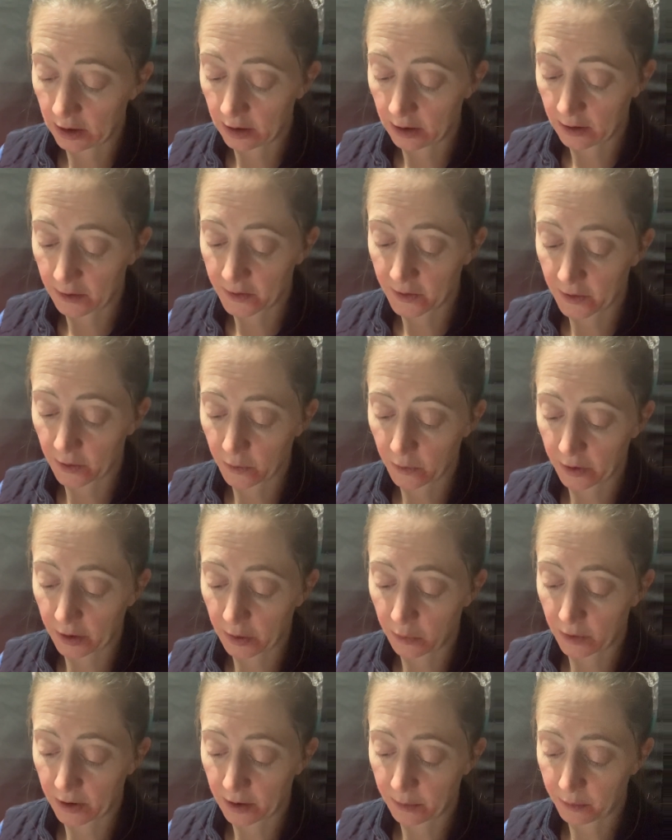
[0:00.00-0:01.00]
So
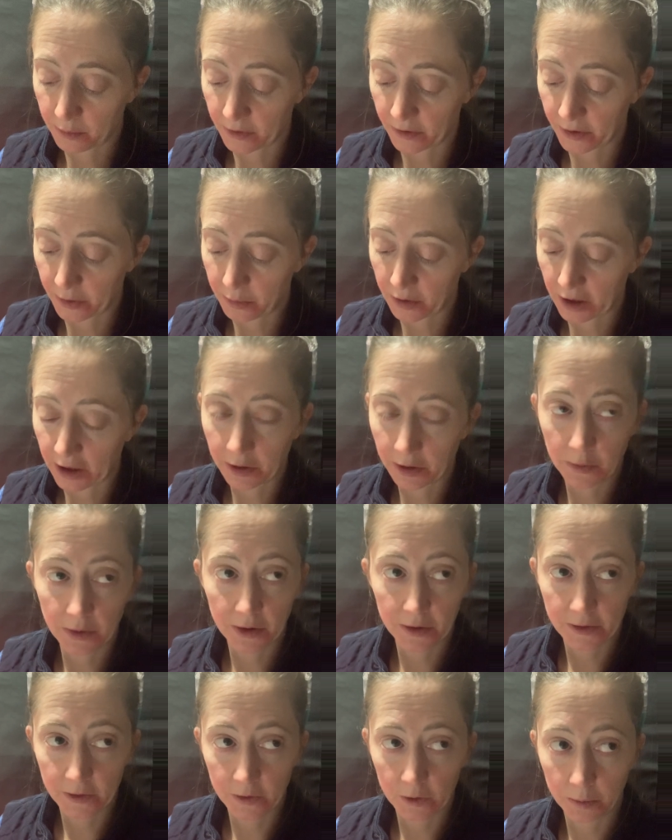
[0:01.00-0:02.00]
you probably want
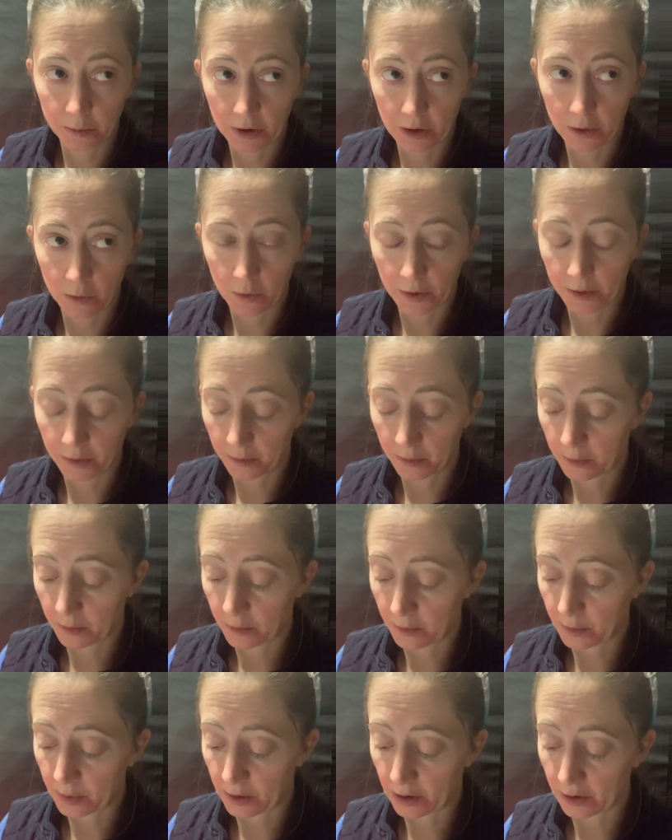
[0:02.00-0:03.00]
to do about 1
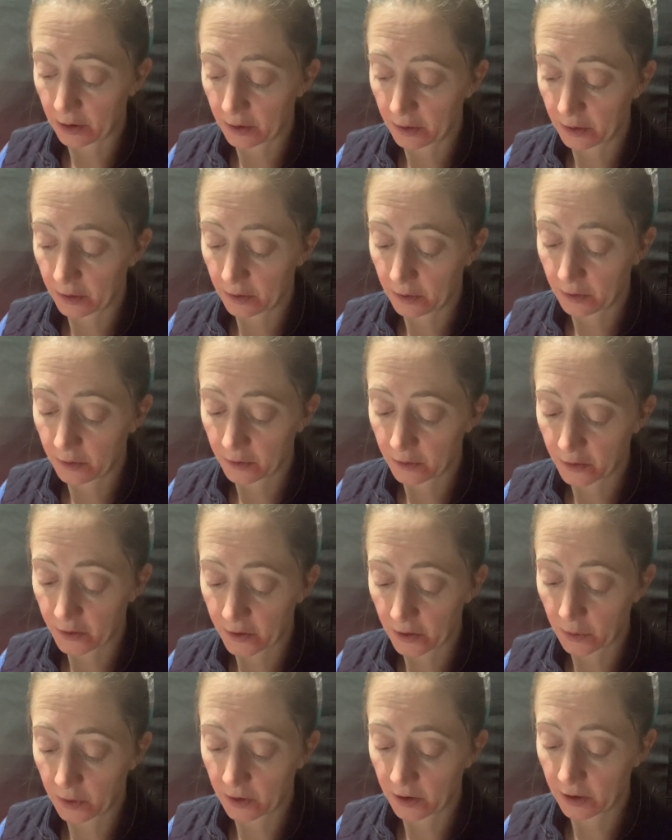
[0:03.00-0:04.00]
part
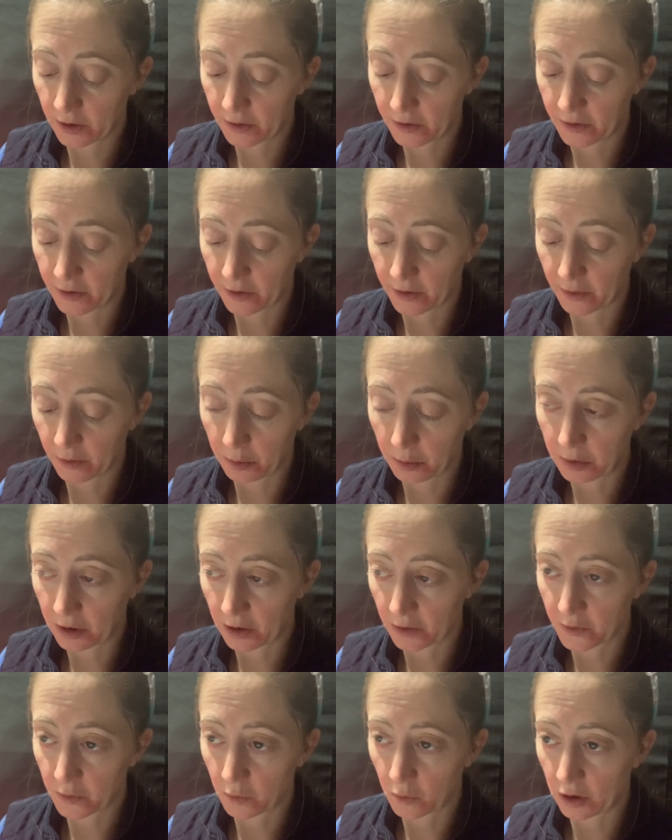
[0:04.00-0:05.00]
soda to 3
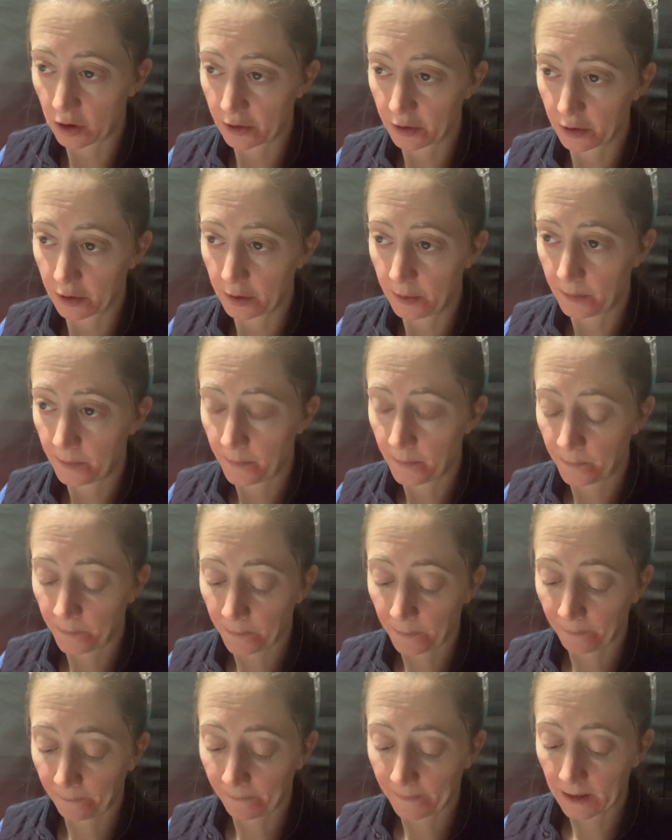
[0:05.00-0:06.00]
parts water,
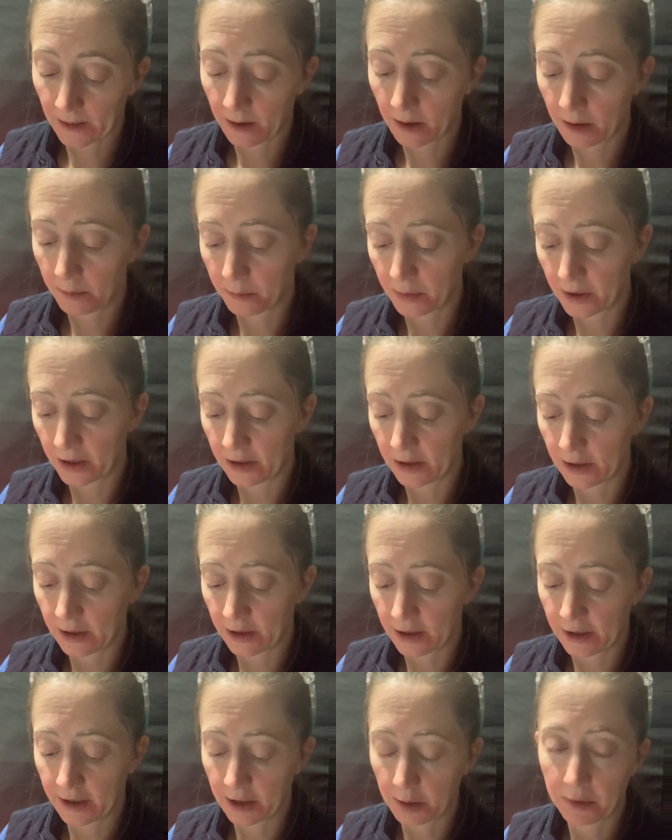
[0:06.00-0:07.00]
but
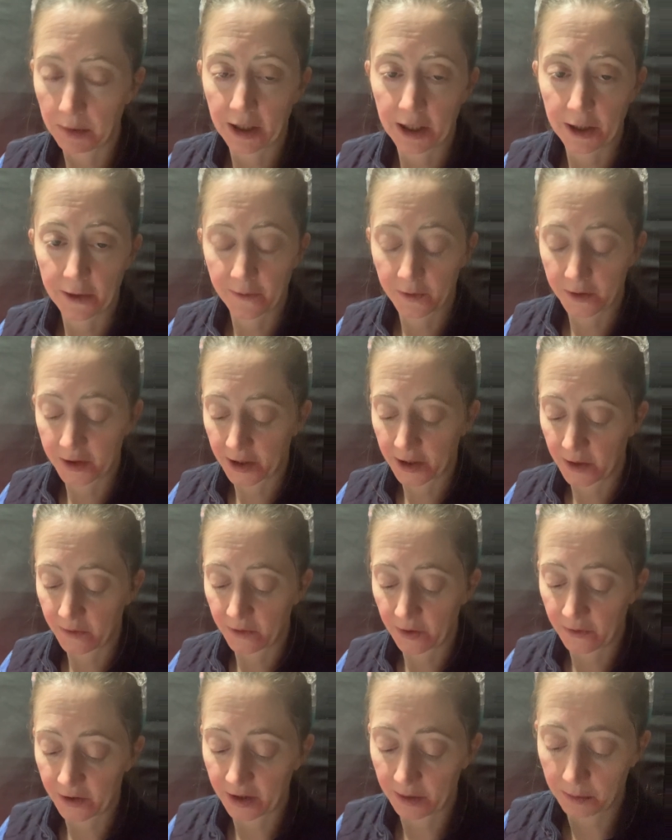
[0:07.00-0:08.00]
in a bath for 10 to
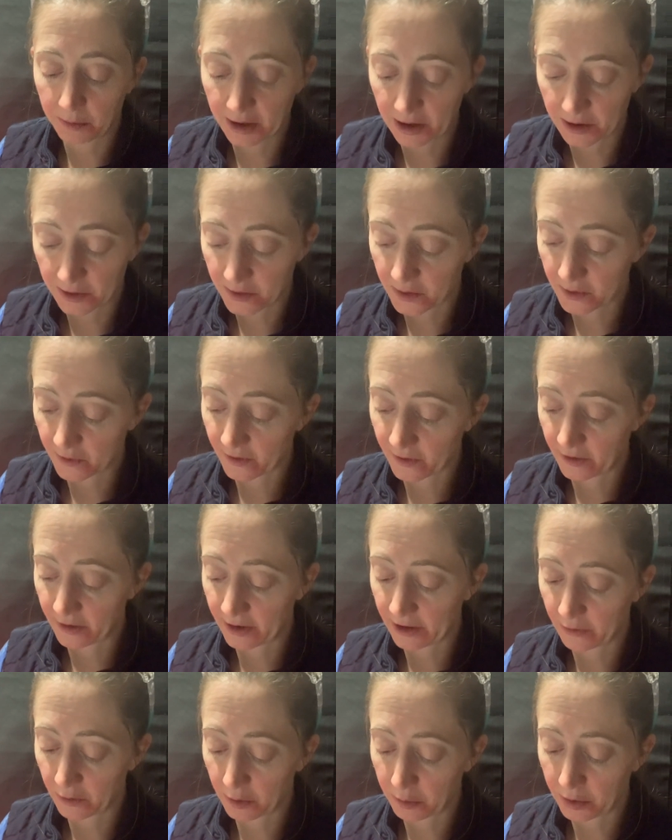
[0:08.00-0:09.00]
15 minutes, and
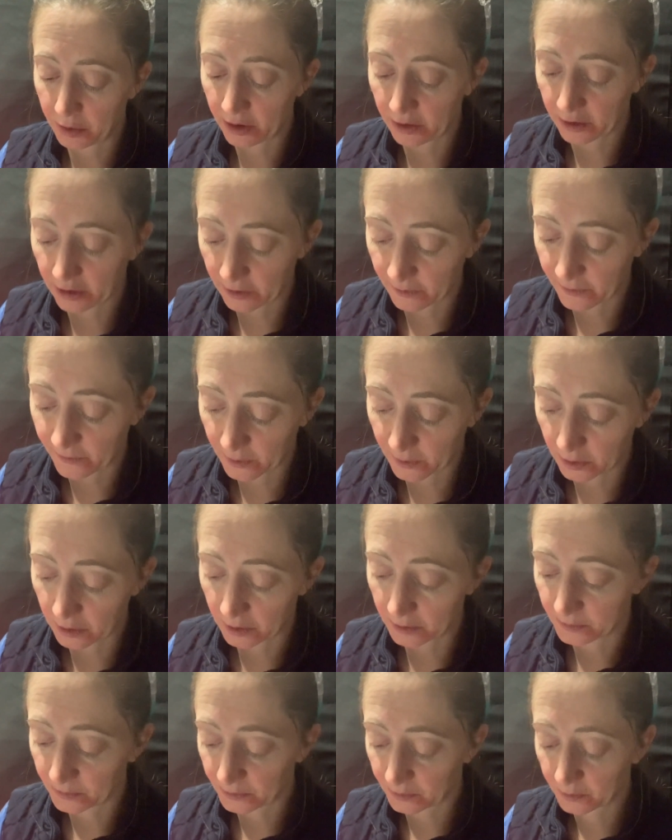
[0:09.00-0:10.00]
that would be like
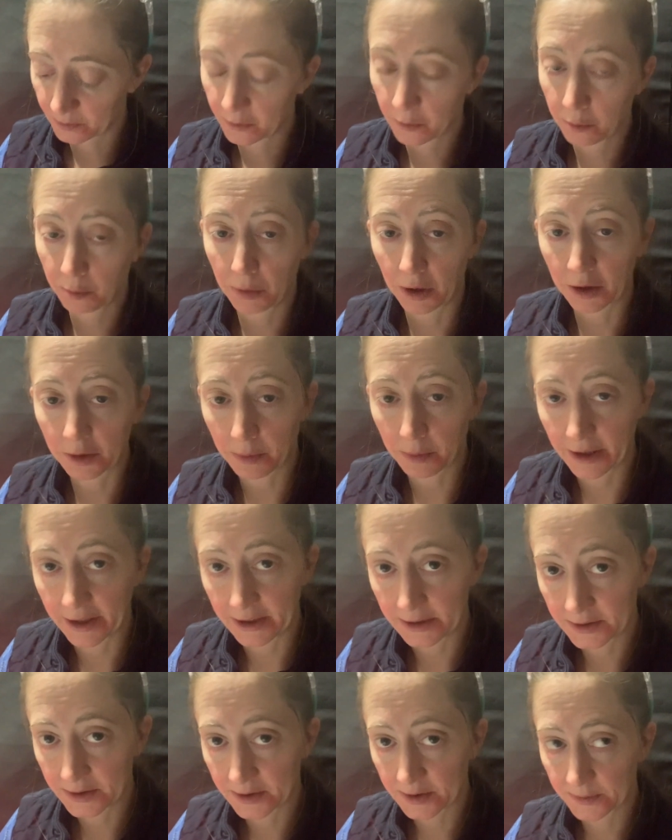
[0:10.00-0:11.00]
for bug
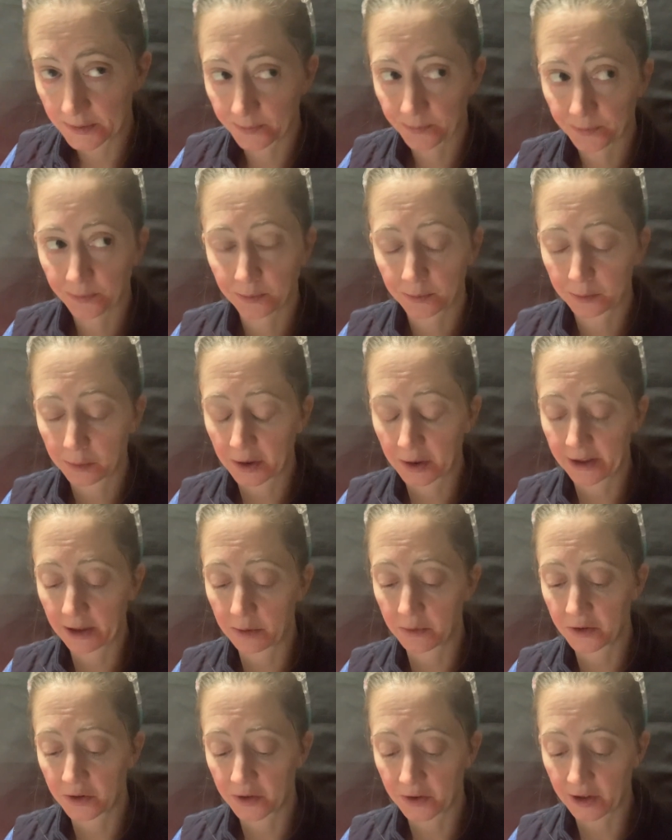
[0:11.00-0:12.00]
bites. But that
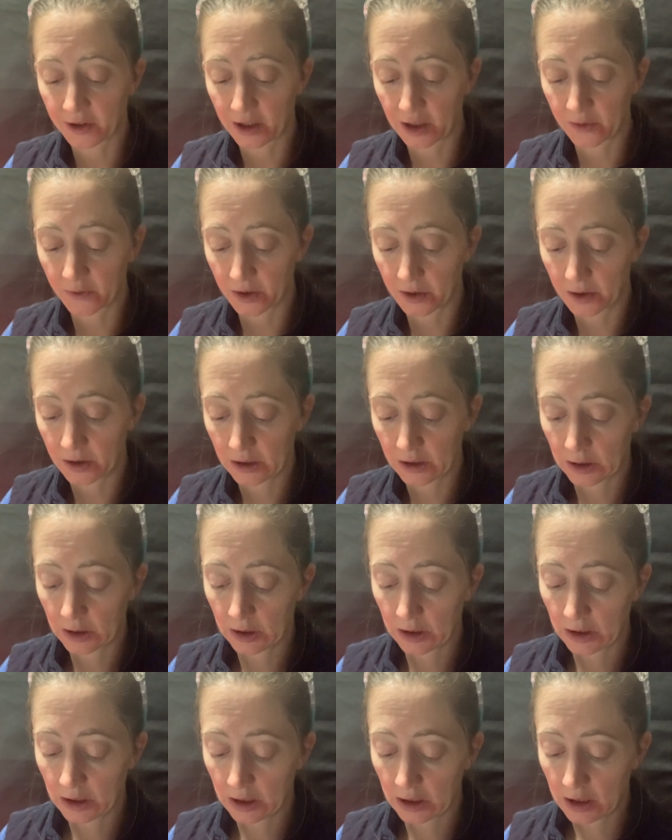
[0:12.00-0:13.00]
was just kind of a
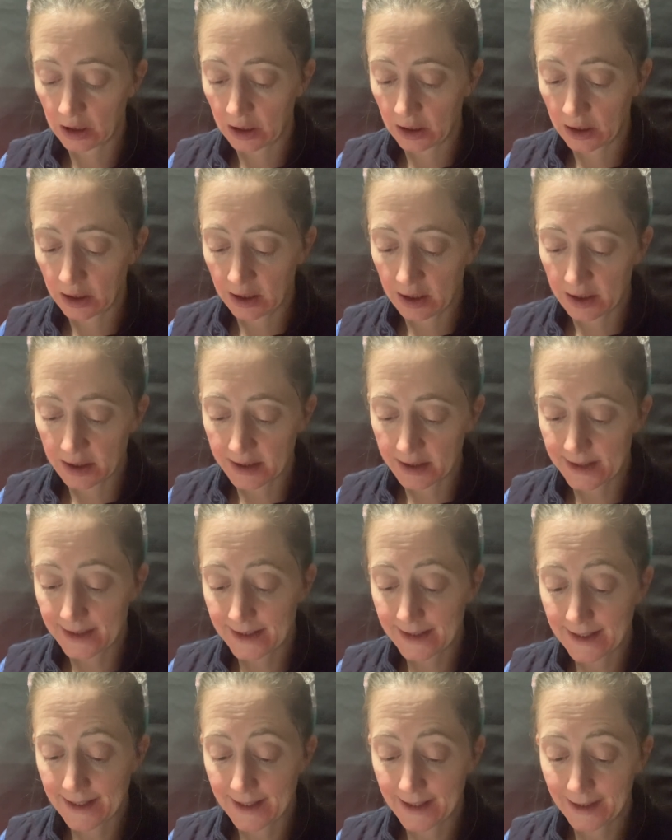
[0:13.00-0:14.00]

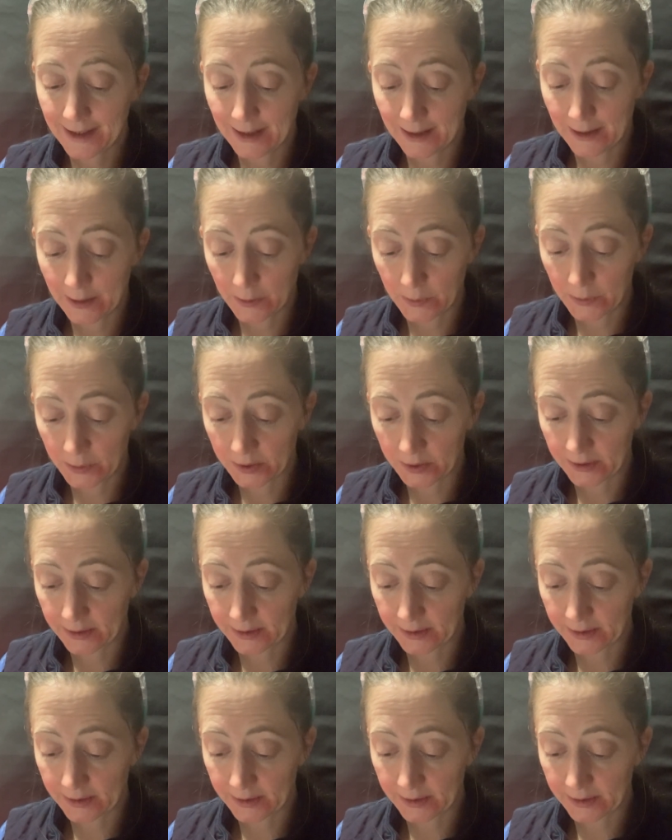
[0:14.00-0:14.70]
side note.